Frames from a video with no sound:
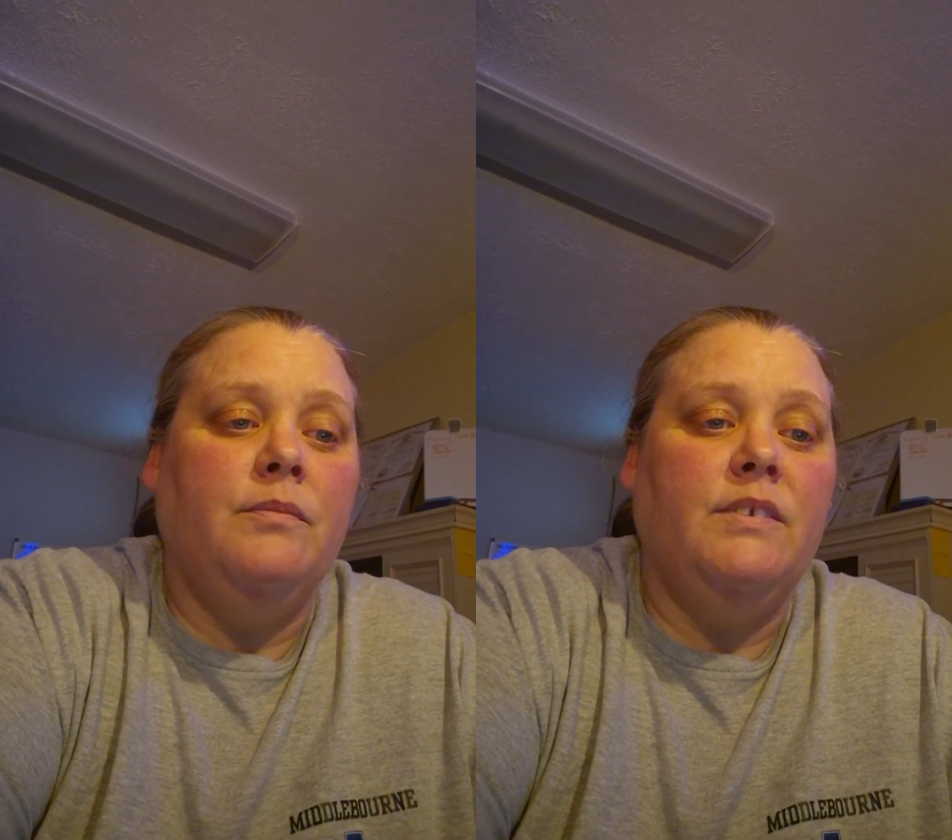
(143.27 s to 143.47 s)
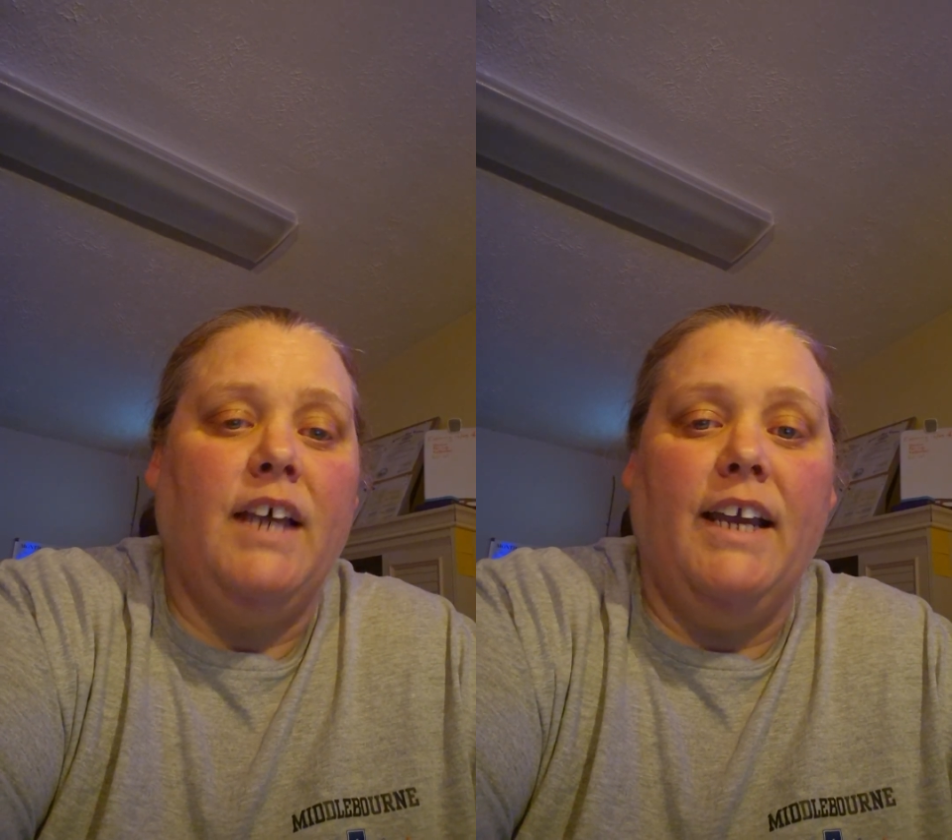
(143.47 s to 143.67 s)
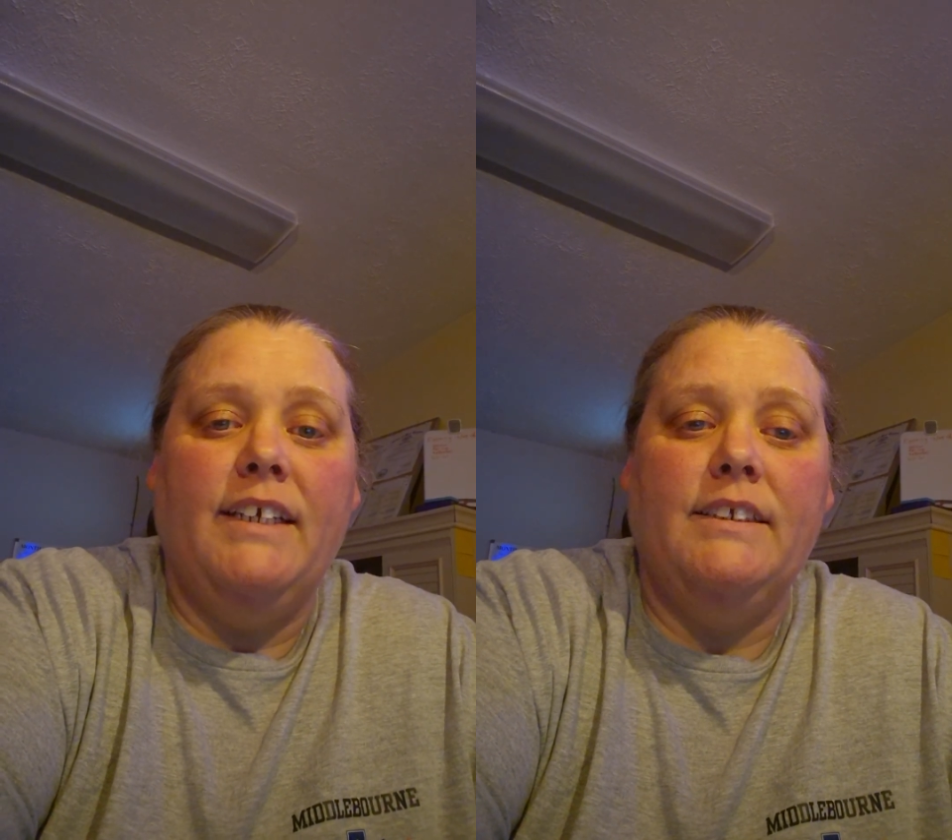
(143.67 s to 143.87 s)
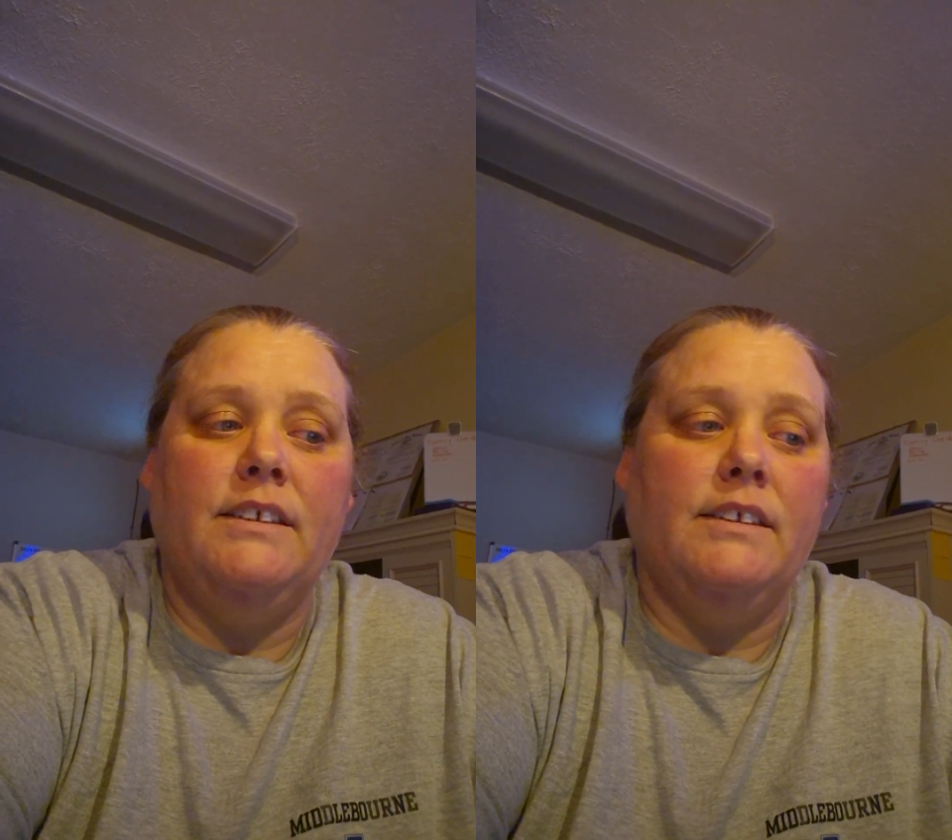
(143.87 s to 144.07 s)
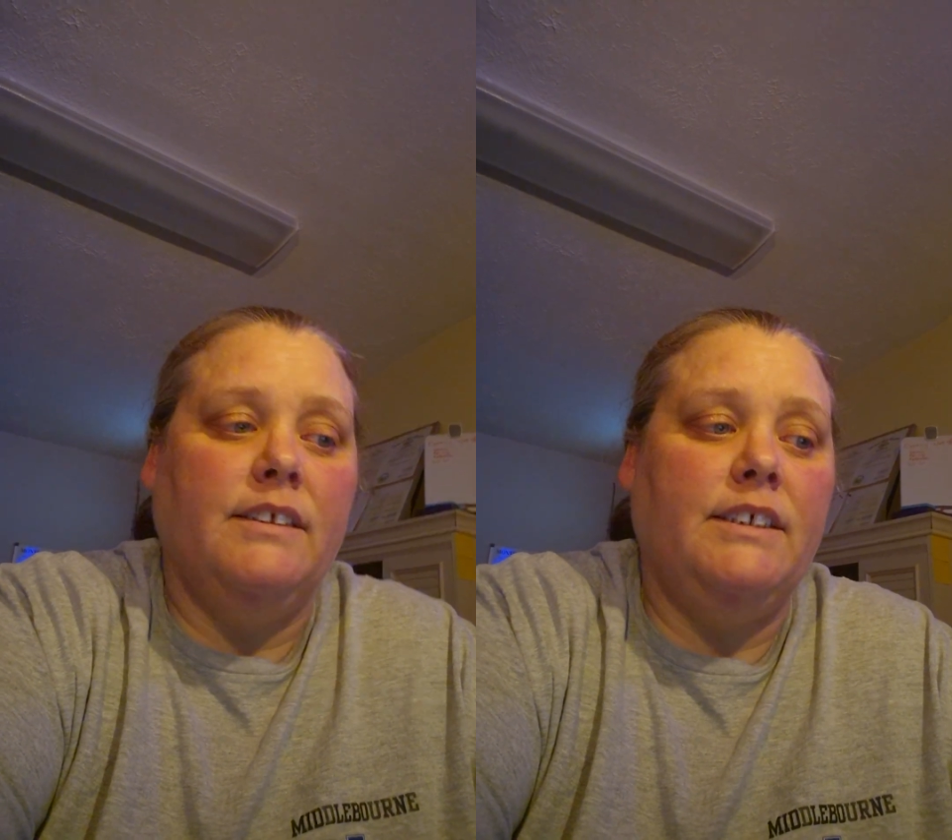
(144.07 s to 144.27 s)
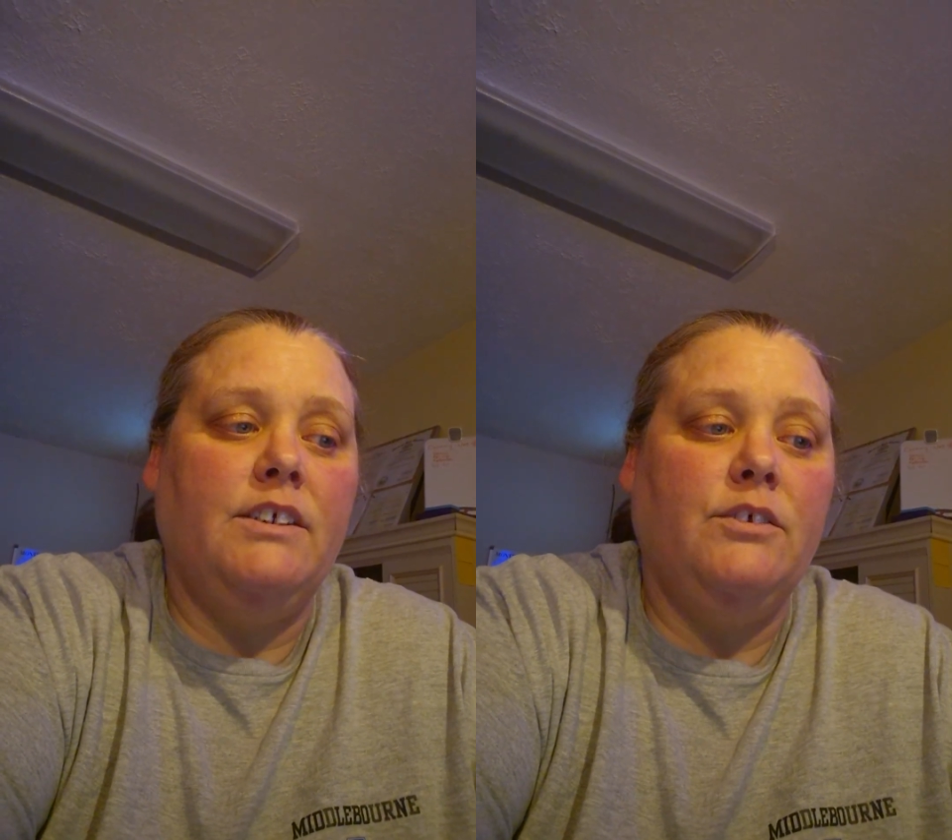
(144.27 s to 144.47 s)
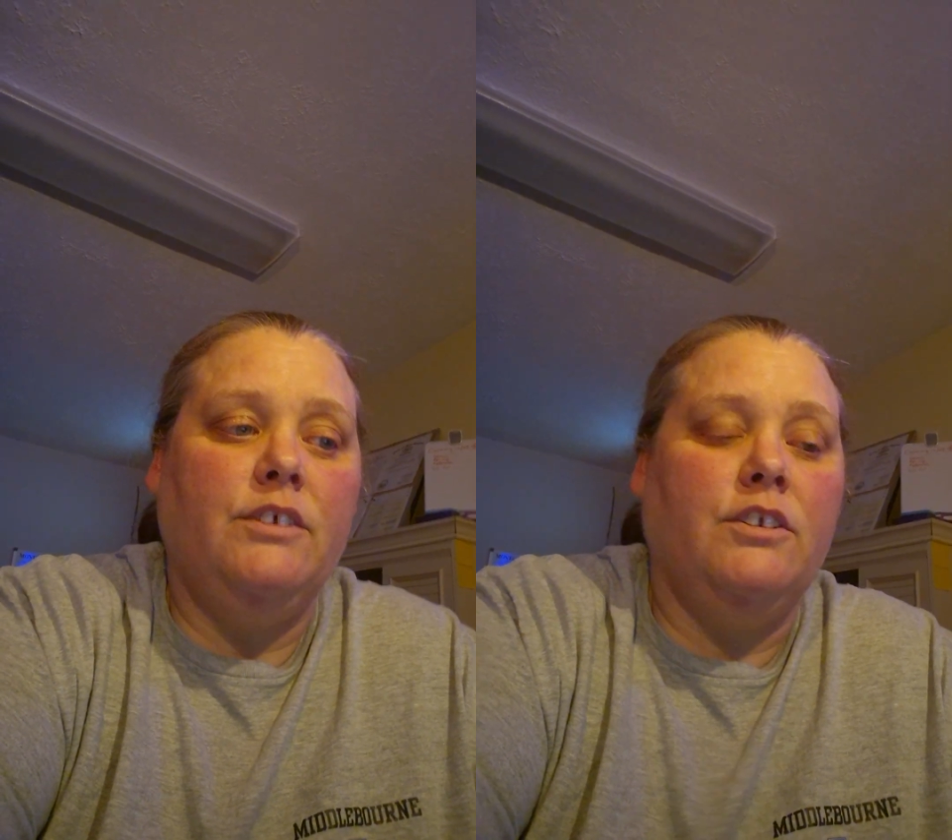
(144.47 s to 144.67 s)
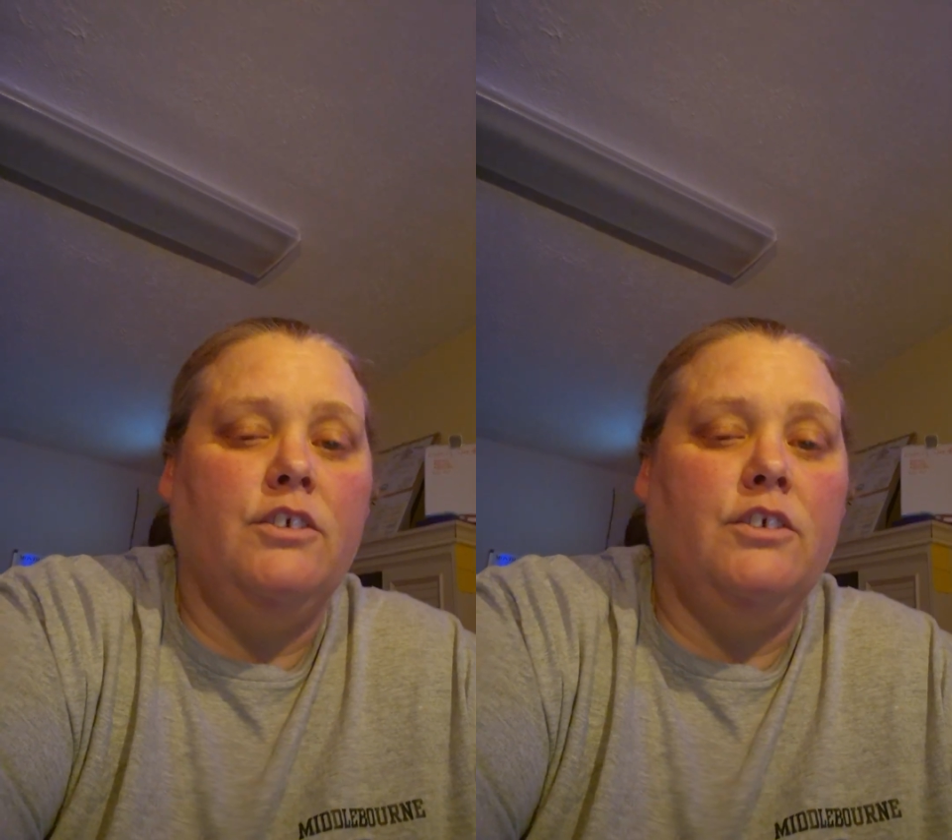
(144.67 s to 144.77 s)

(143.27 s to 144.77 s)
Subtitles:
diet and schedules and